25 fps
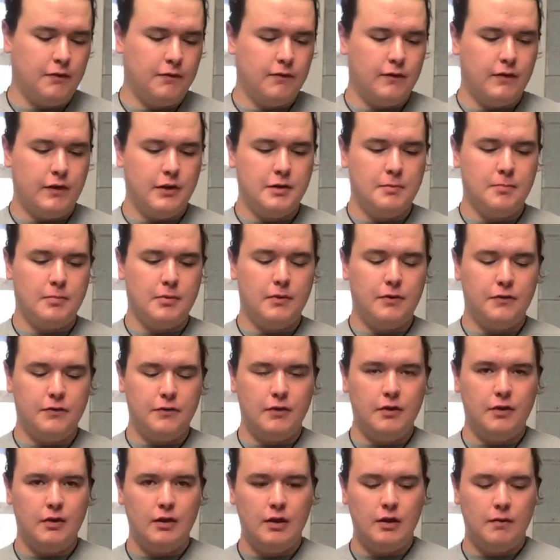the fresh
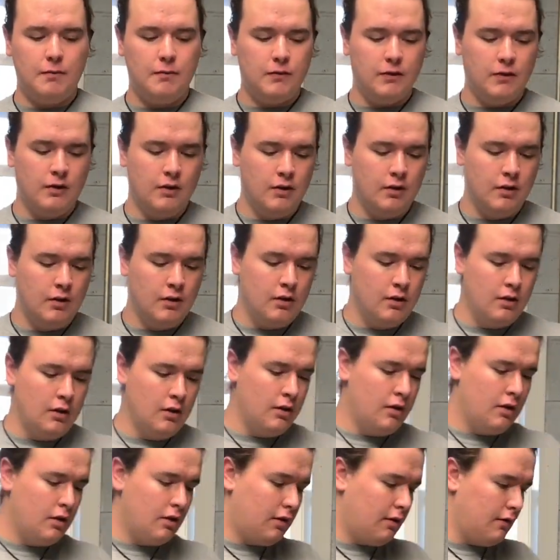parsley leaves.
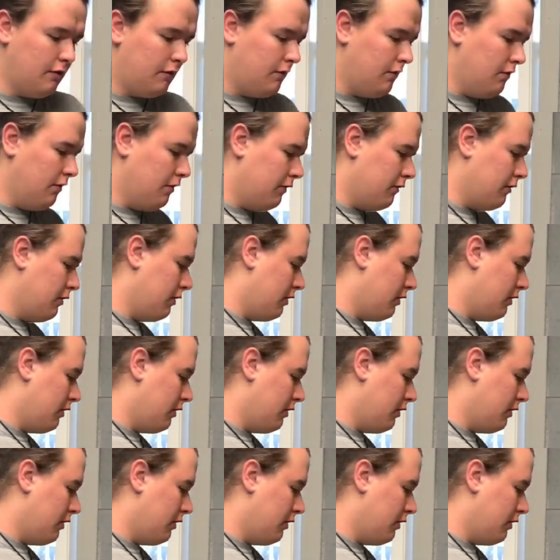This looks a